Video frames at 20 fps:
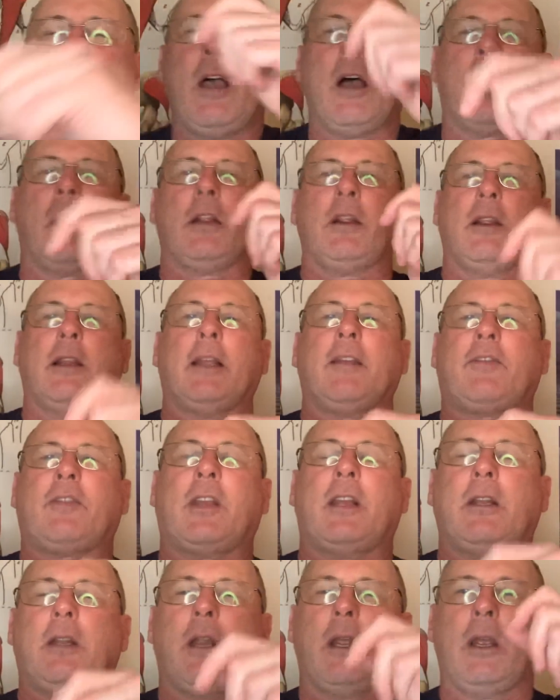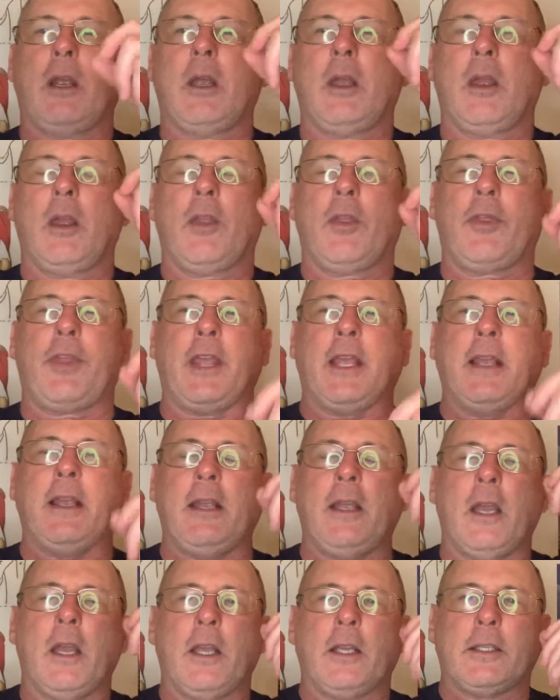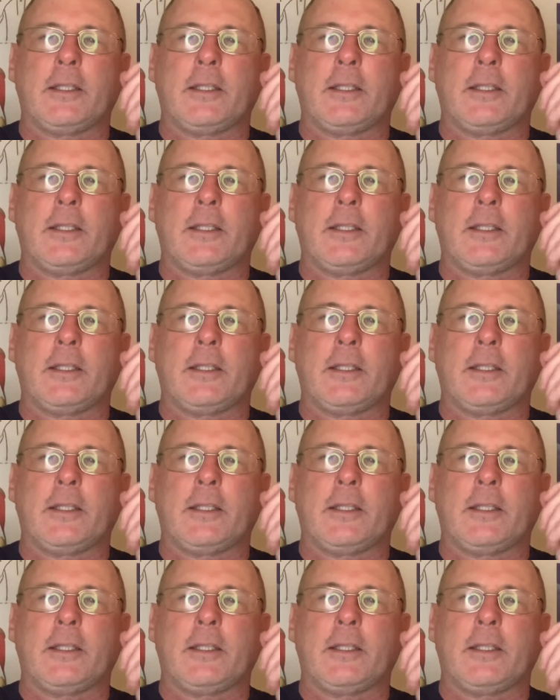elicit the